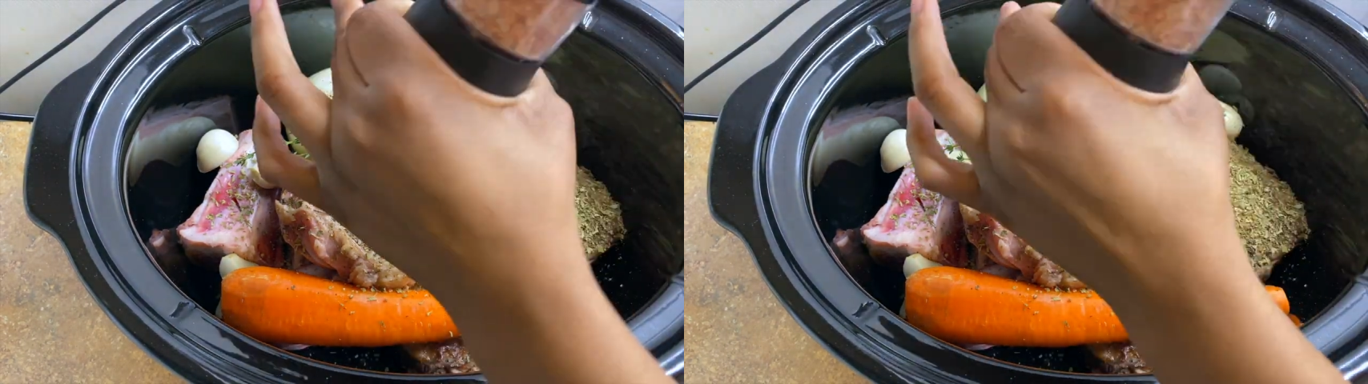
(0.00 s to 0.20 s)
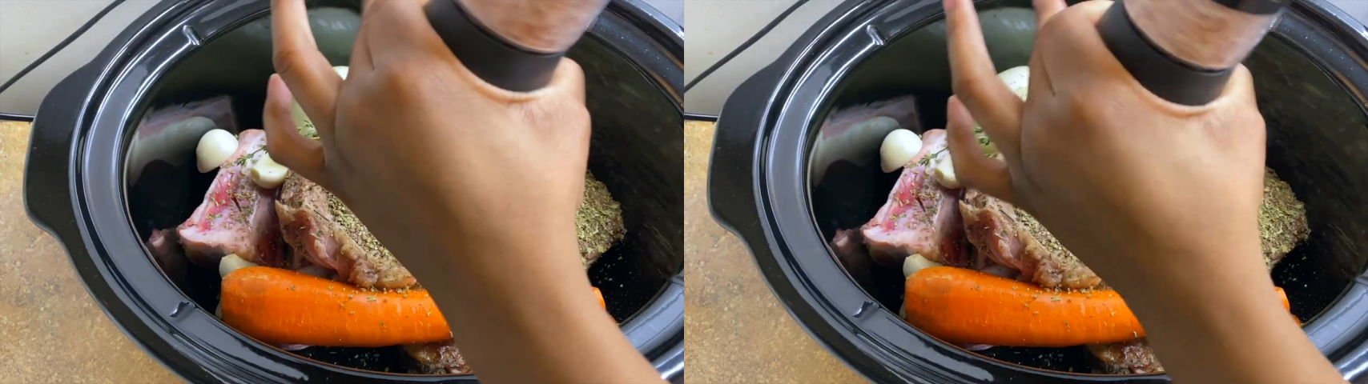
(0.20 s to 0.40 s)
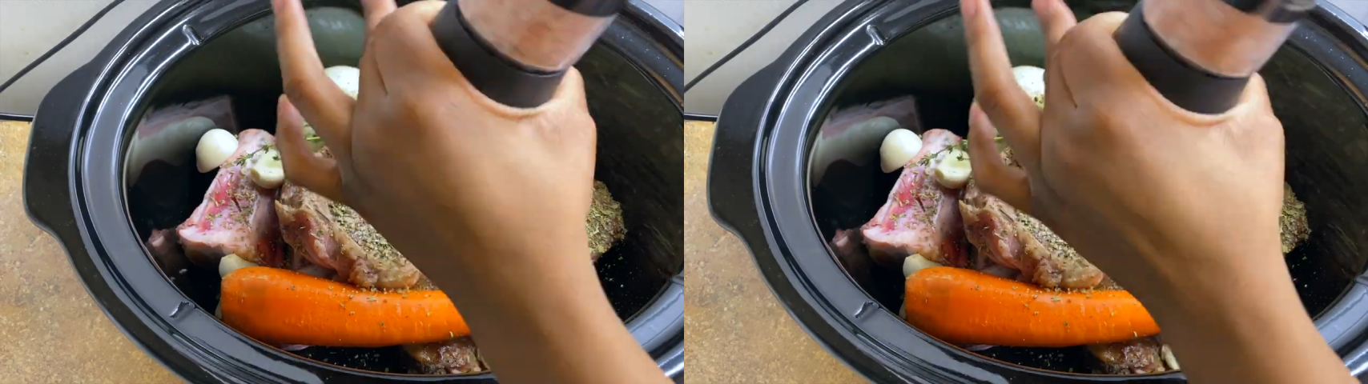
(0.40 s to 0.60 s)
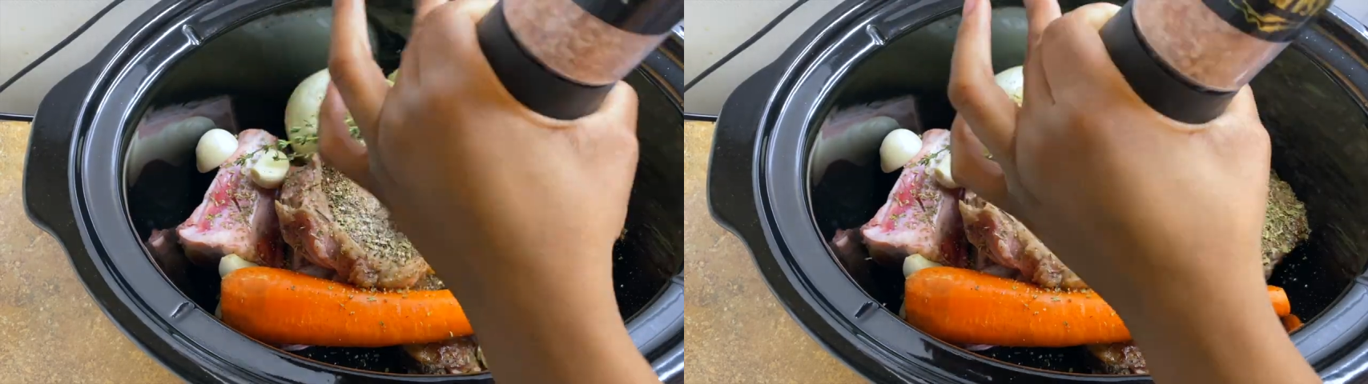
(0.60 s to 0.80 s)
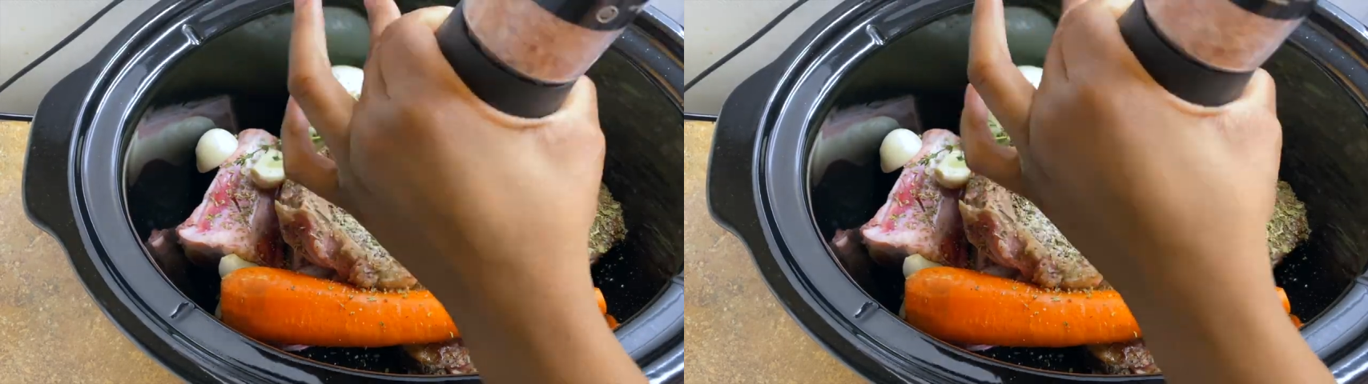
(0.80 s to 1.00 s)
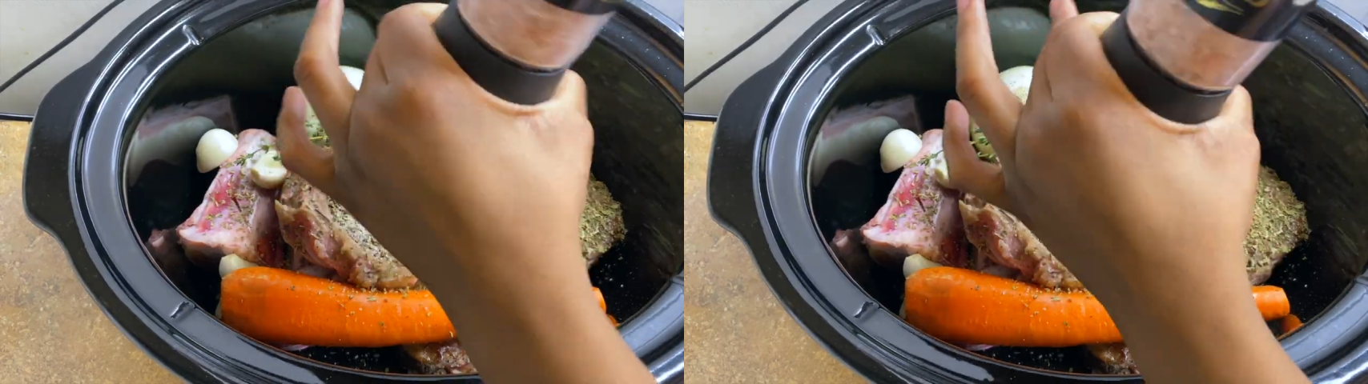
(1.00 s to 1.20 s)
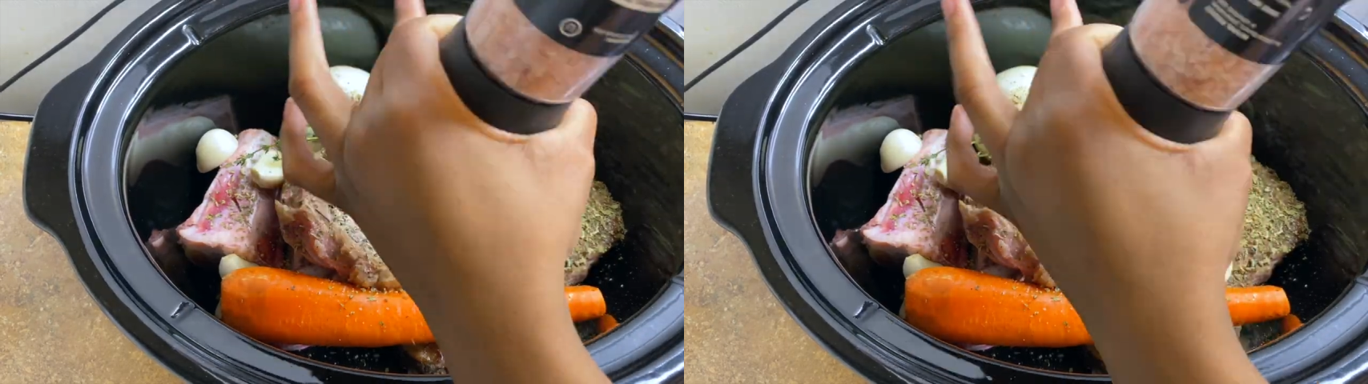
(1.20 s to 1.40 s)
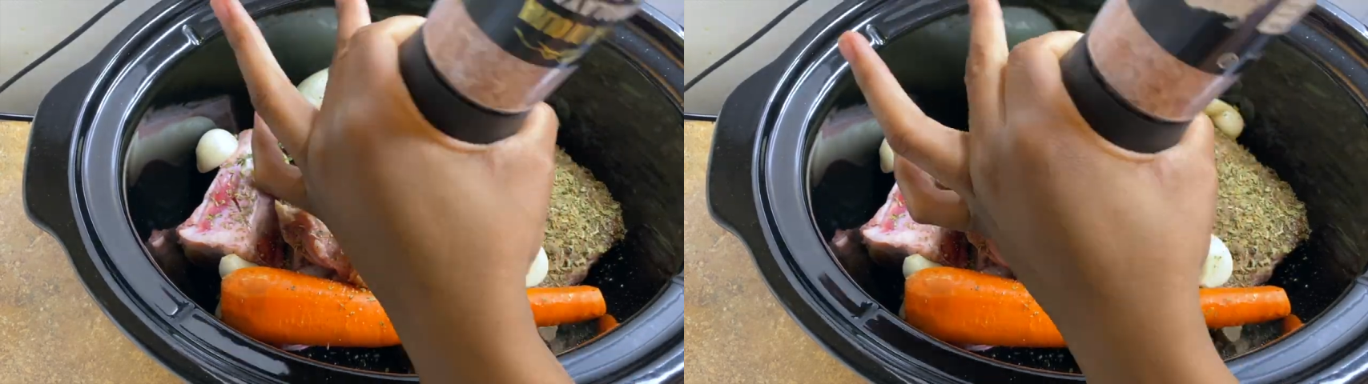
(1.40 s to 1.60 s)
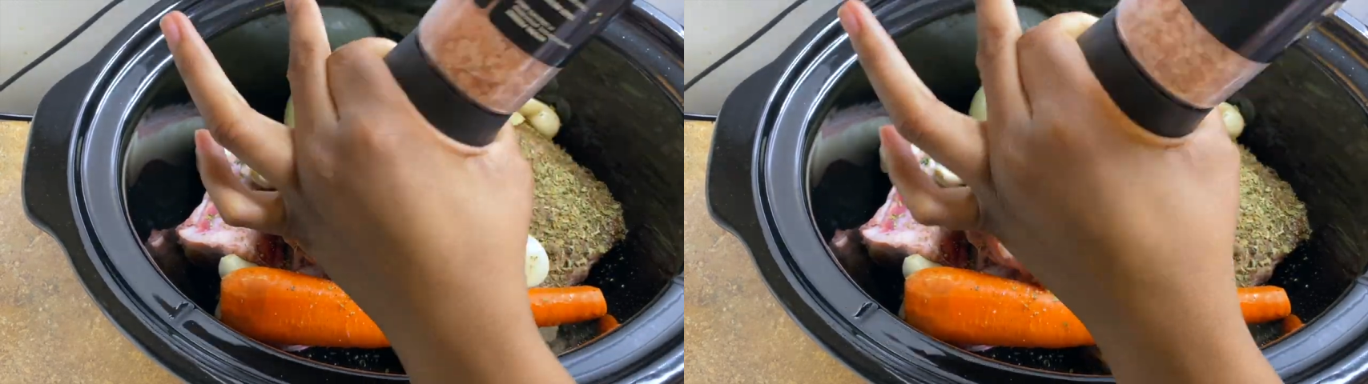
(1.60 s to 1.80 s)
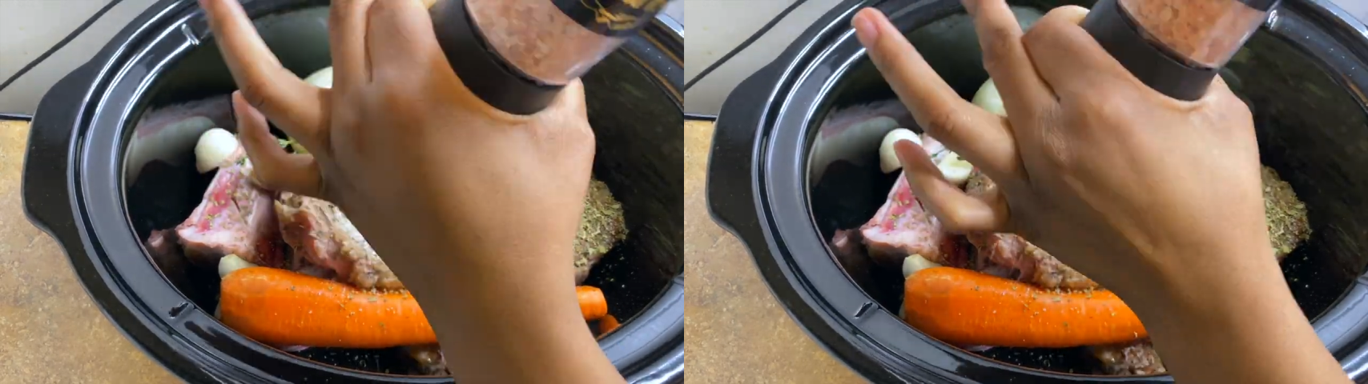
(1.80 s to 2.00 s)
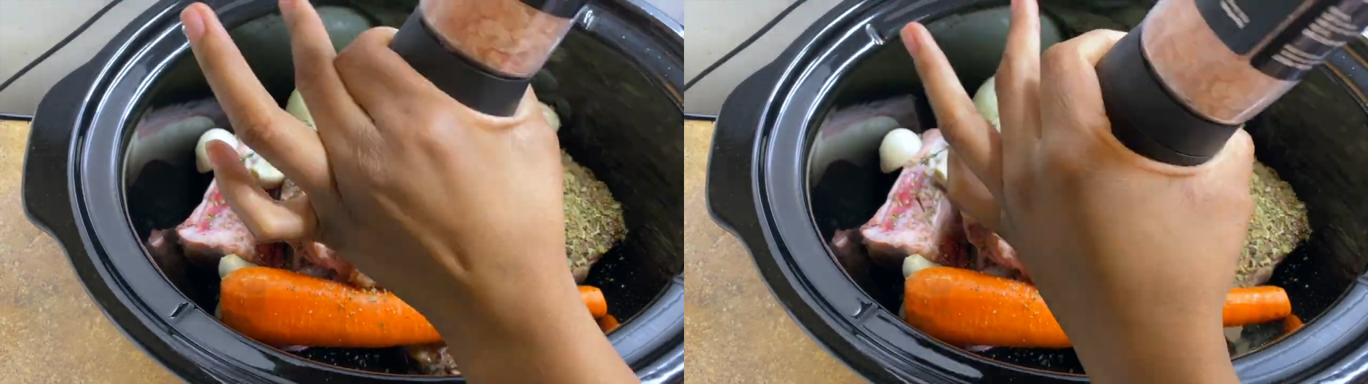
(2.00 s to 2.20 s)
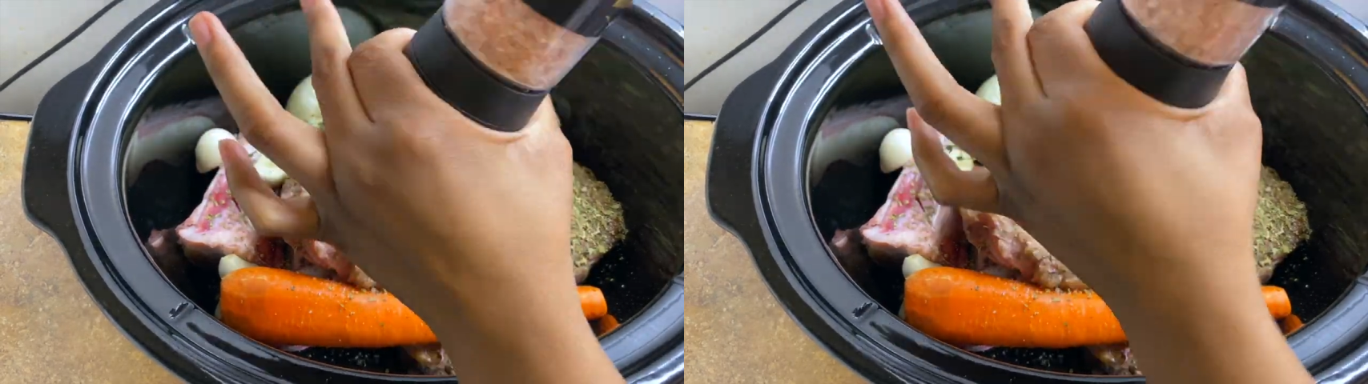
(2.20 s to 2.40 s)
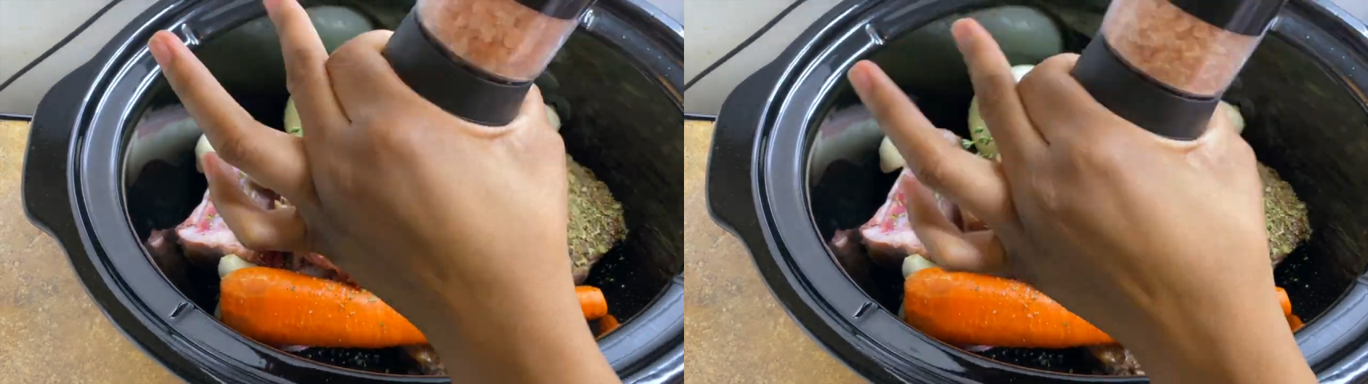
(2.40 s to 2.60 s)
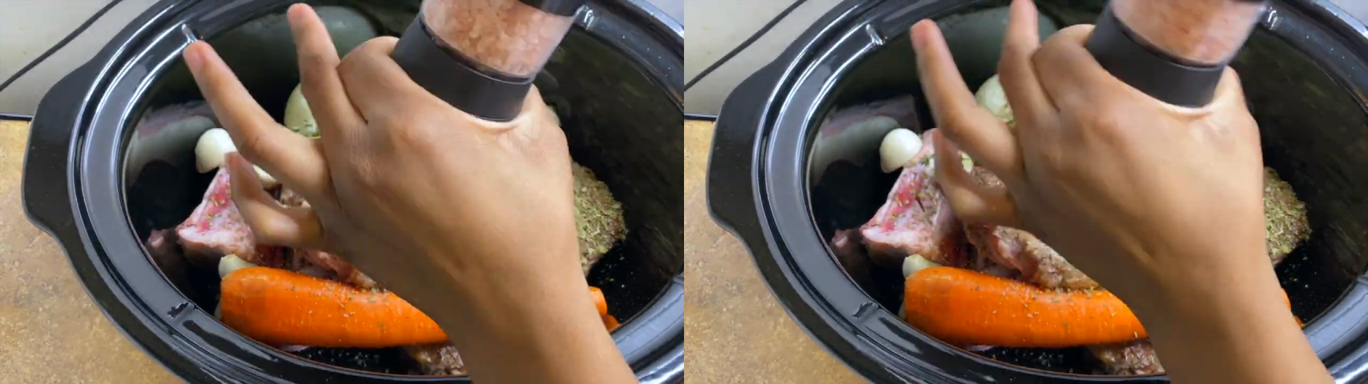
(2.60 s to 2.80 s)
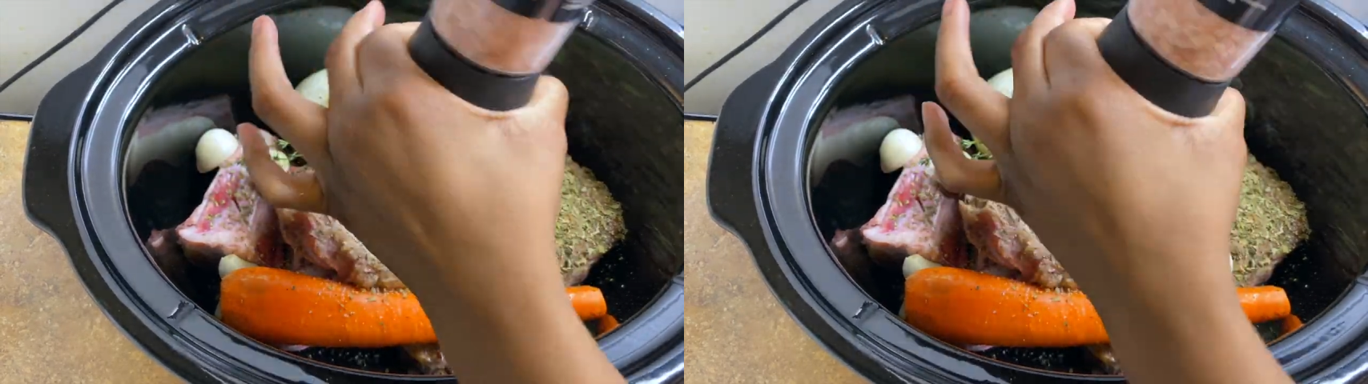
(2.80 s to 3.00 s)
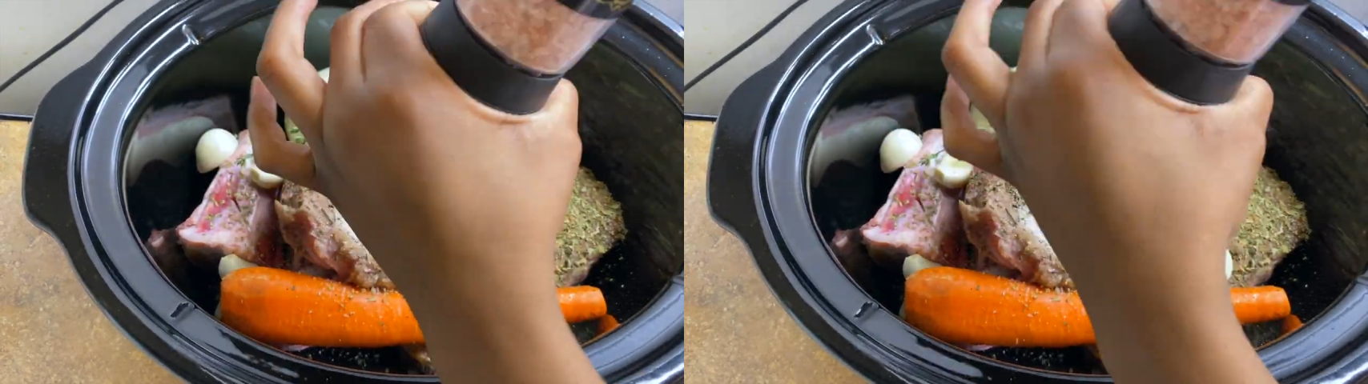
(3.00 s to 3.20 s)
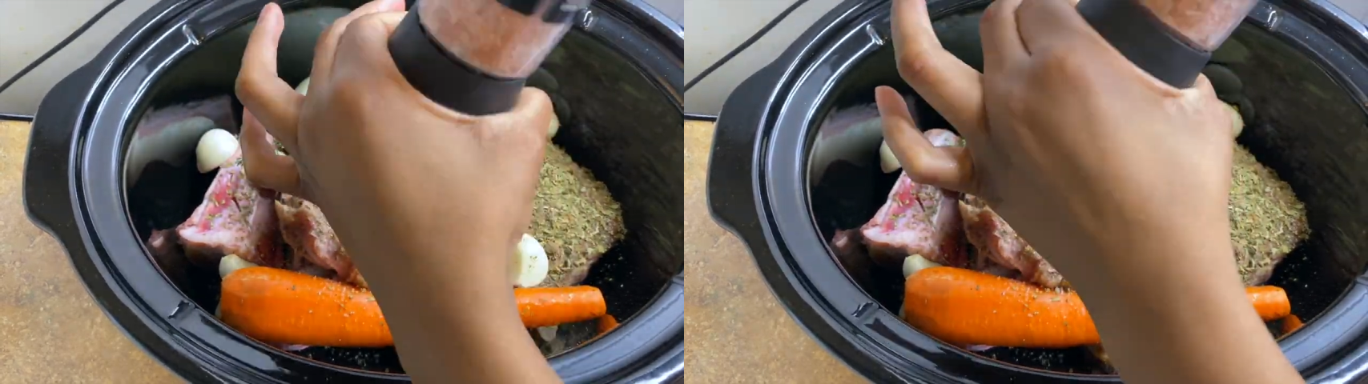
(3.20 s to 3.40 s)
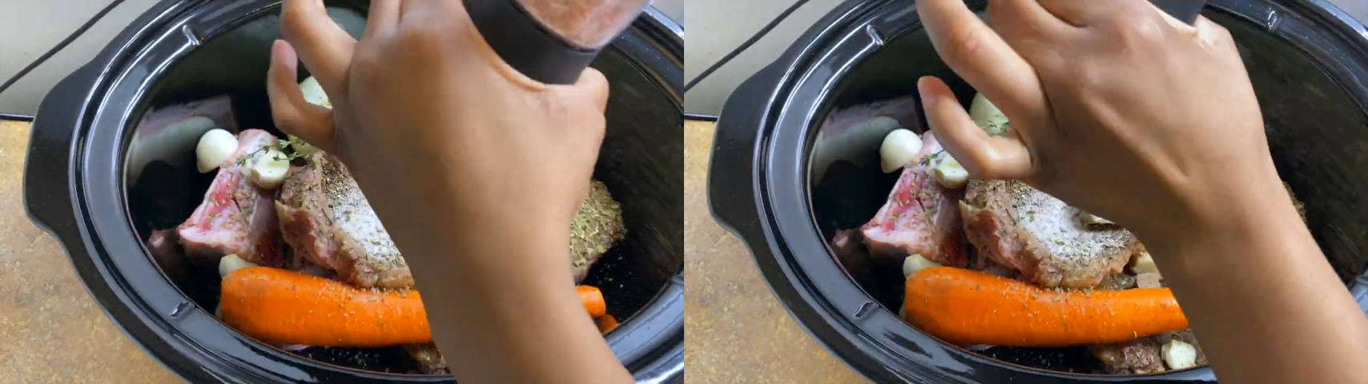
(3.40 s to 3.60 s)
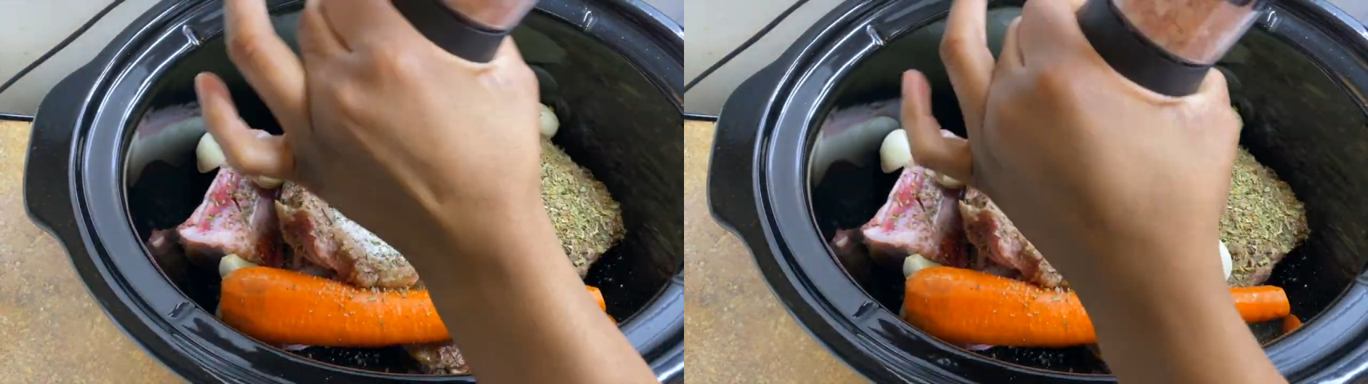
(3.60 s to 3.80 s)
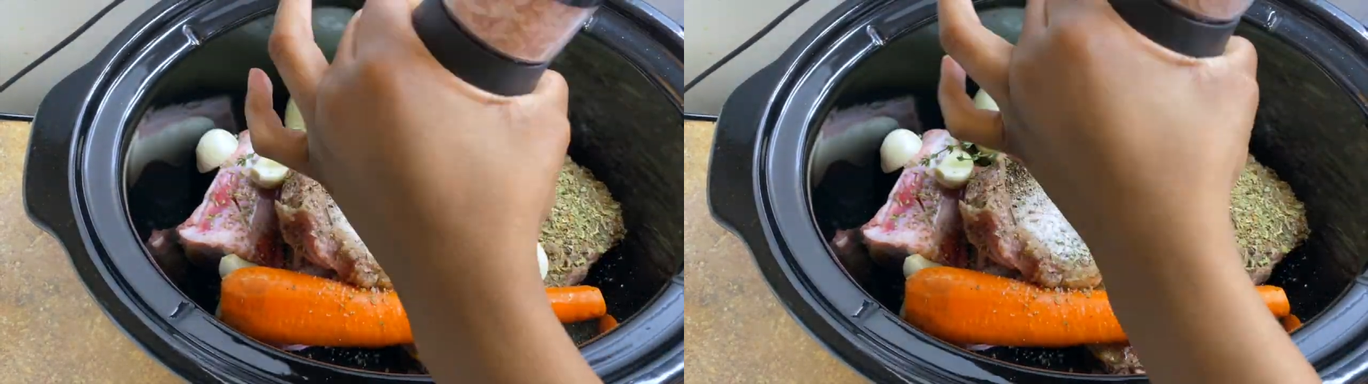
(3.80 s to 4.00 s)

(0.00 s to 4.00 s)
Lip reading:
No face is visible, so there are no lips to read.